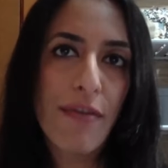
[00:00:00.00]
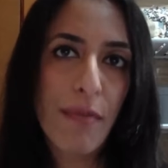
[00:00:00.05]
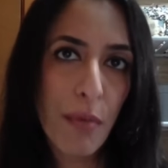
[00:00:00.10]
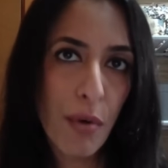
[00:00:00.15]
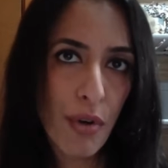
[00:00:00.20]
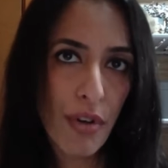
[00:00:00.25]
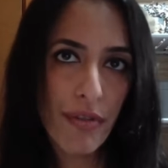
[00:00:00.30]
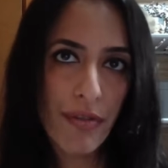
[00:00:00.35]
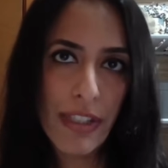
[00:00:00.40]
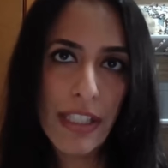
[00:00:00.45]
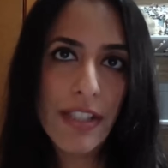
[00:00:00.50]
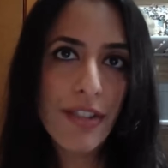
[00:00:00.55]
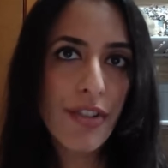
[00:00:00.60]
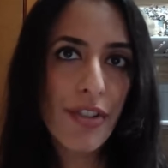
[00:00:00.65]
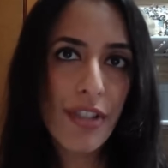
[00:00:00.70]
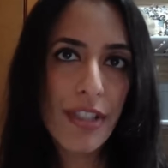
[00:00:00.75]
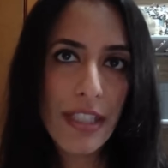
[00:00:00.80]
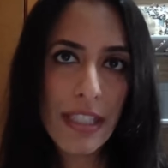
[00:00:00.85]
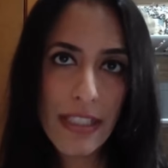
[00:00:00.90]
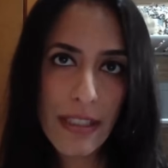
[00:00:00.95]
more
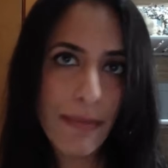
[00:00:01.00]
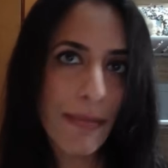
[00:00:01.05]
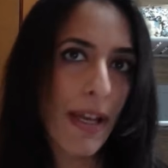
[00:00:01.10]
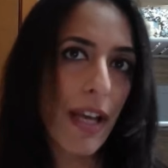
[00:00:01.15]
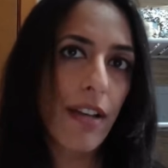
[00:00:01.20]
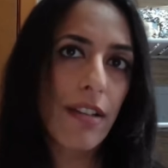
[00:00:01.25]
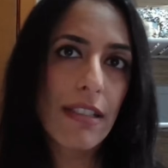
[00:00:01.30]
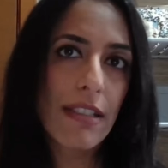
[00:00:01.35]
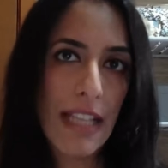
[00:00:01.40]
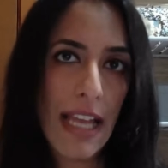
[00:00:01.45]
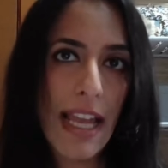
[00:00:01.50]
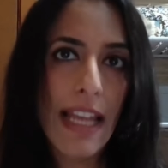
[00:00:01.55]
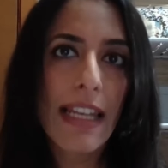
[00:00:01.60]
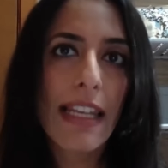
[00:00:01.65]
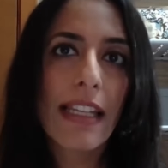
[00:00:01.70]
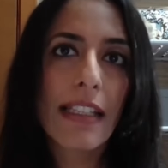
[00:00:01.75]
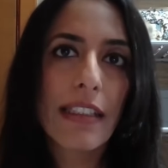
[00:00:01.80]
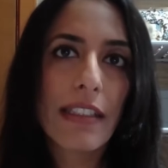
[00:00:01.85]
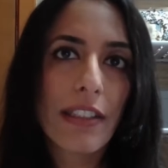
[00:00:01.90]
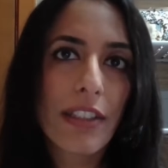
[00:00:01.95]
resources about
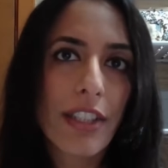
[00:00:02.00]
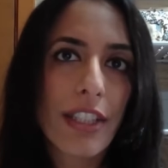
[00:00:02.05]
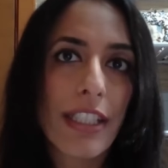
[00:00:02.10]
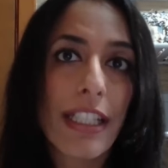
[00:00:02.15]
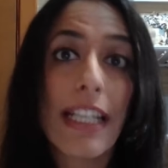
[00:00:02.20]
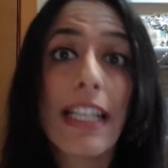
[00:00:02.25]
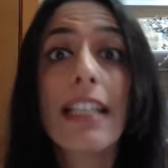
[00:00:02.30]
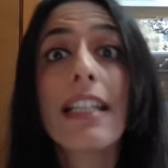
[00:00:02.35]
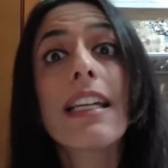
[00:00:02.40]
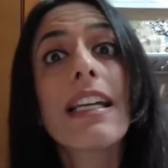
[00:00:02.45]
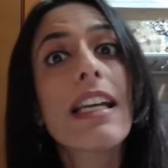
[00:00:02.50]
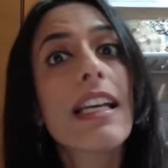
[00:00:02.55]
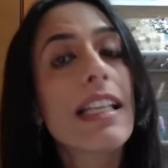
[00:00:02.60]
dialect learning,